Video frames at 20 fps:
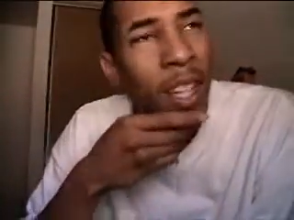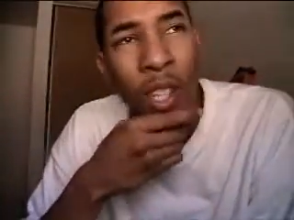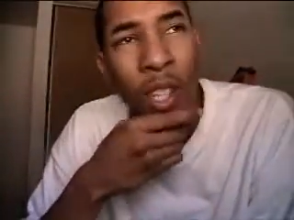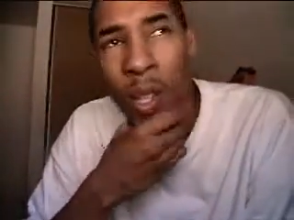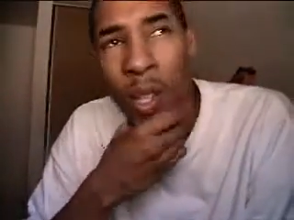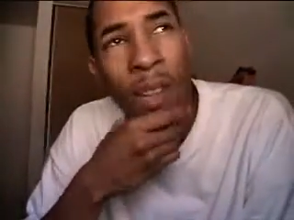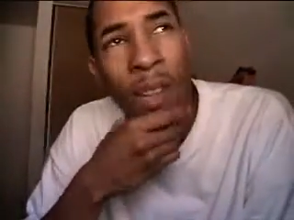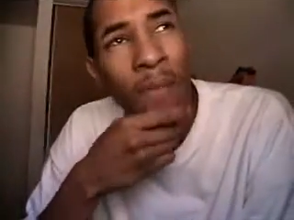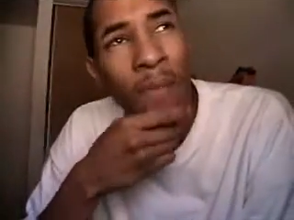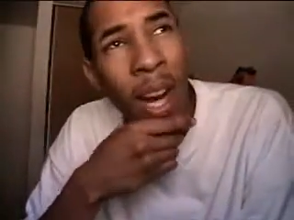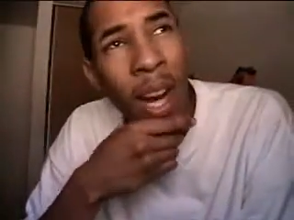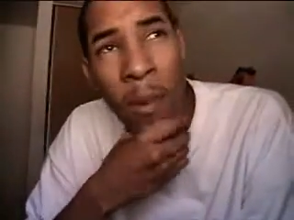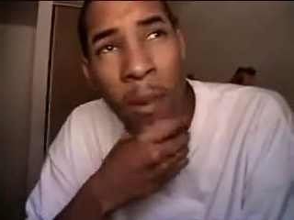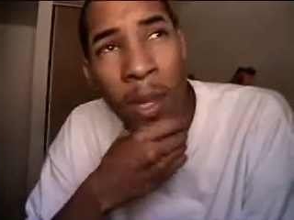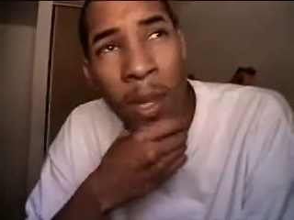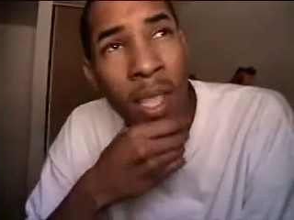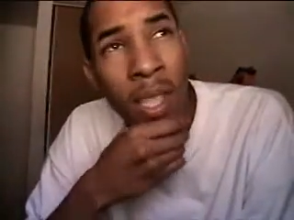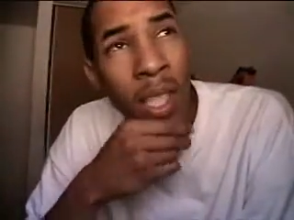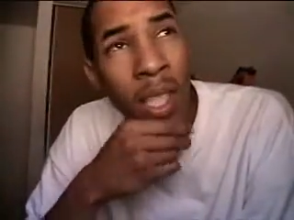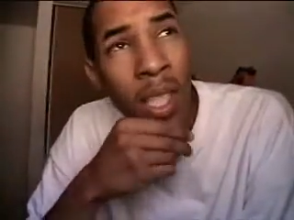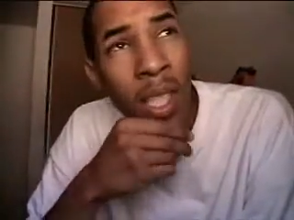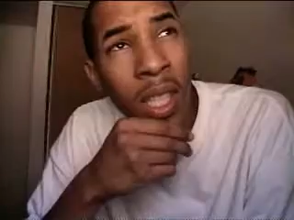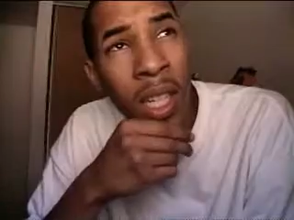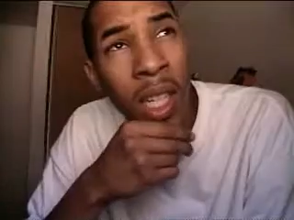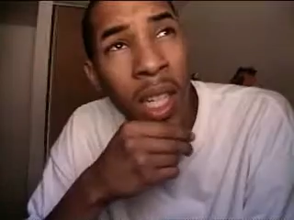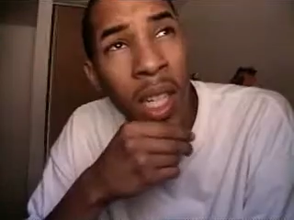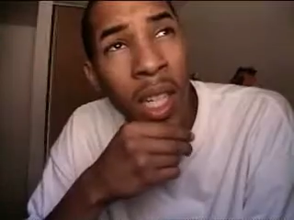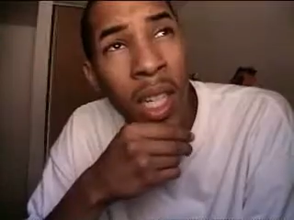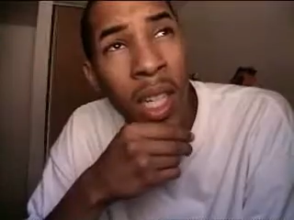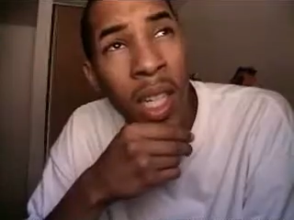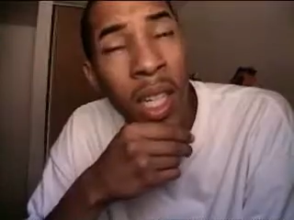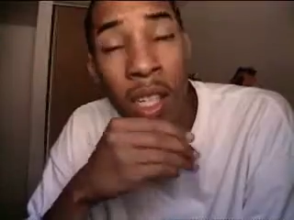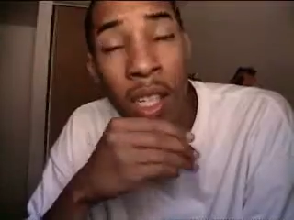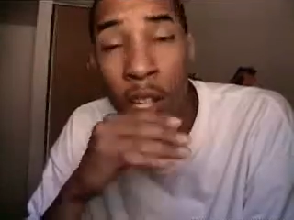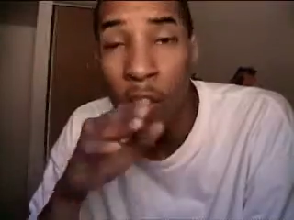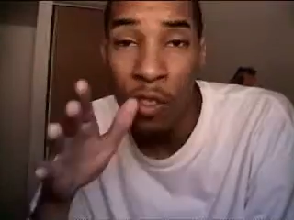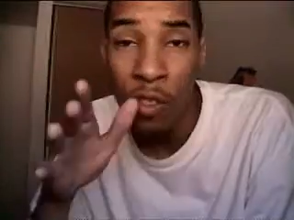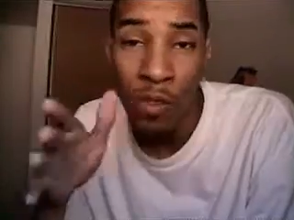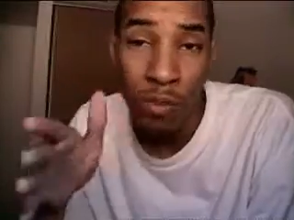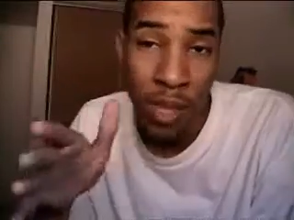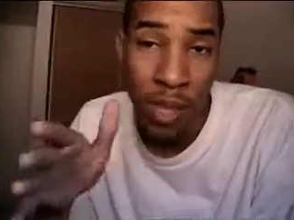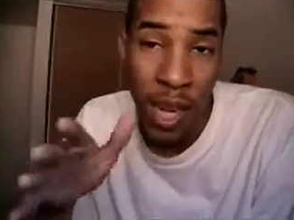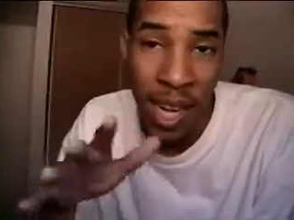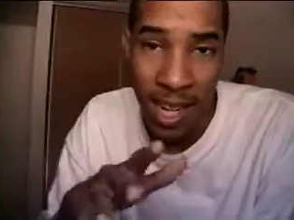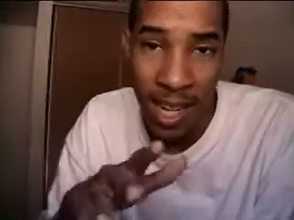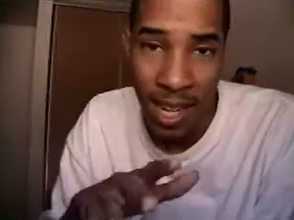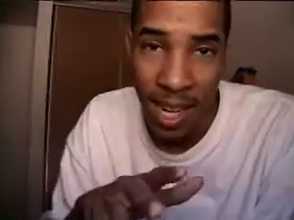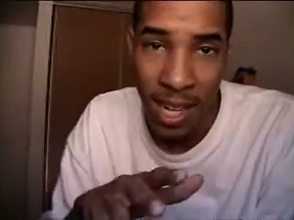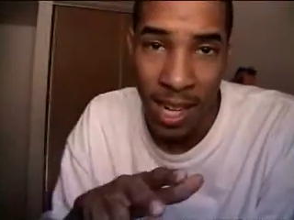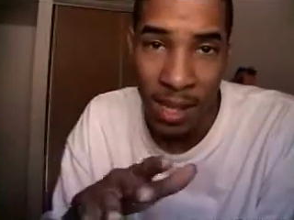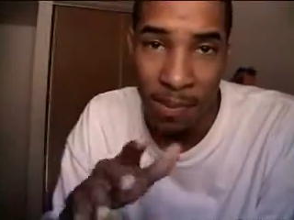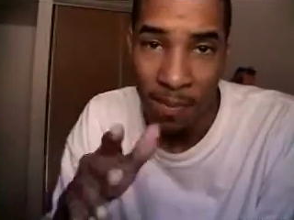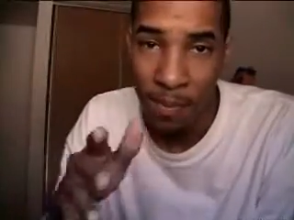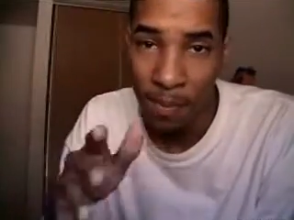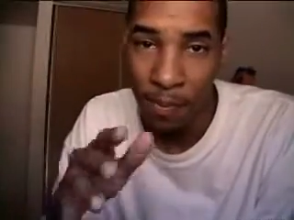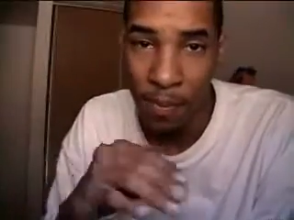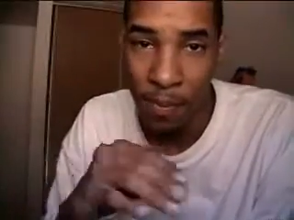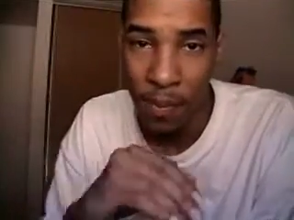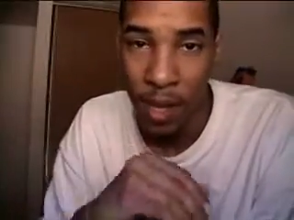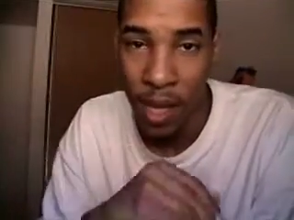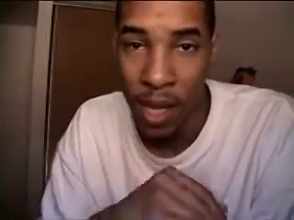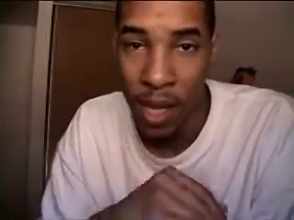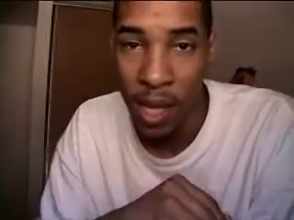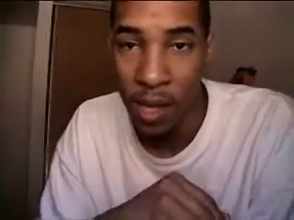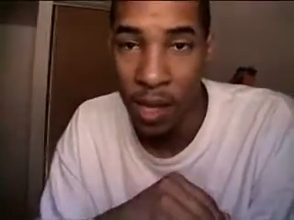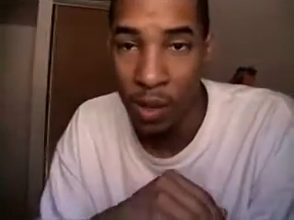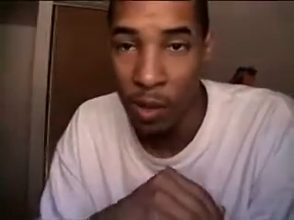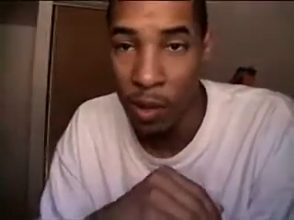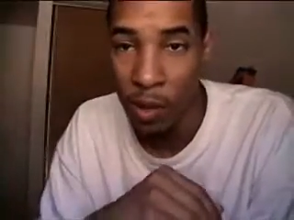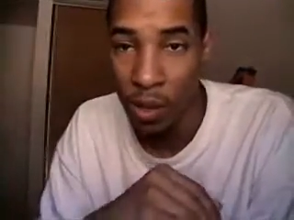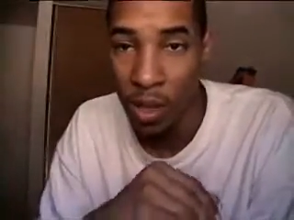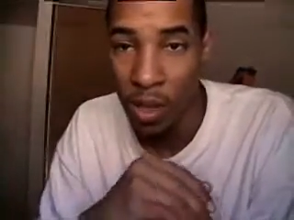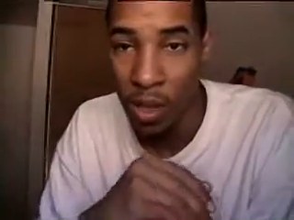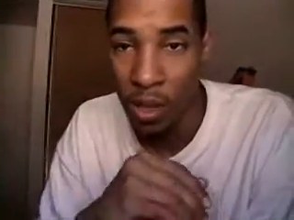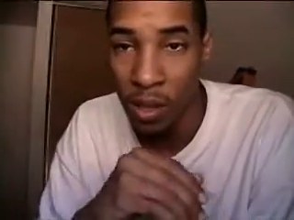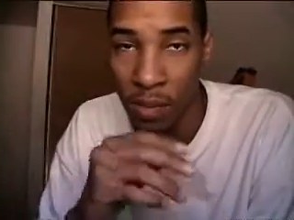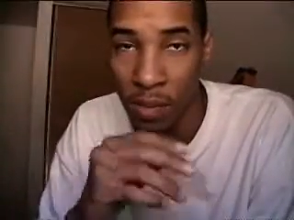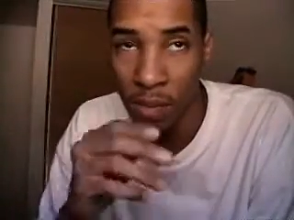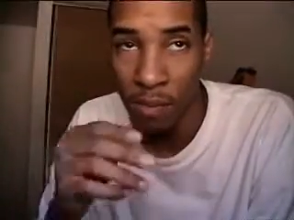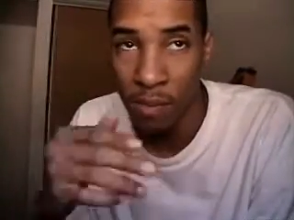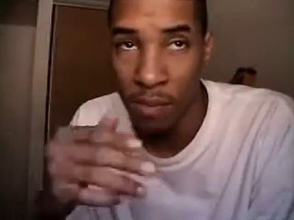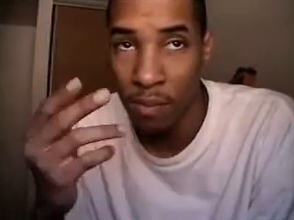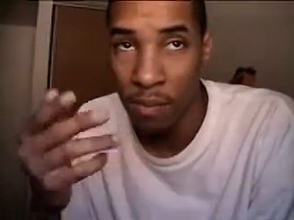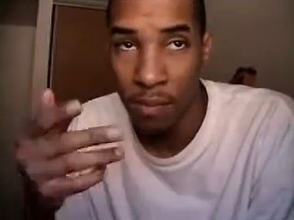So the environment goes from day to night in the course of